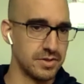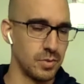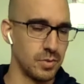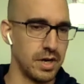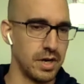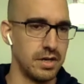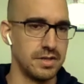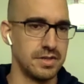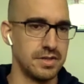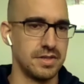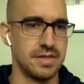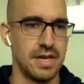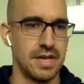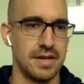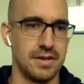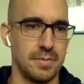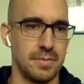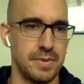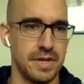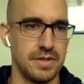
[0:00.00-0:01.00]
as well. It just
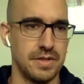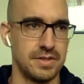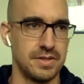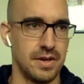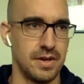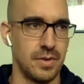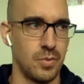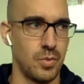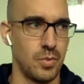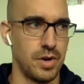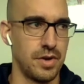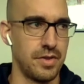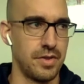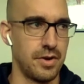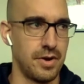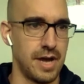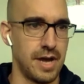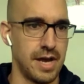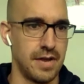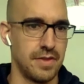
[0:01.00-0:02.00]
kind of depends on where
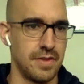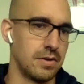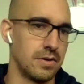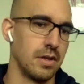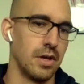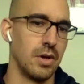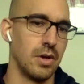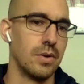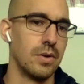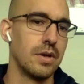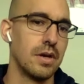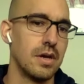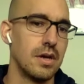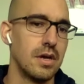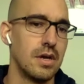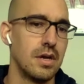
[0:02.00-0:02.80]
they're at in their load.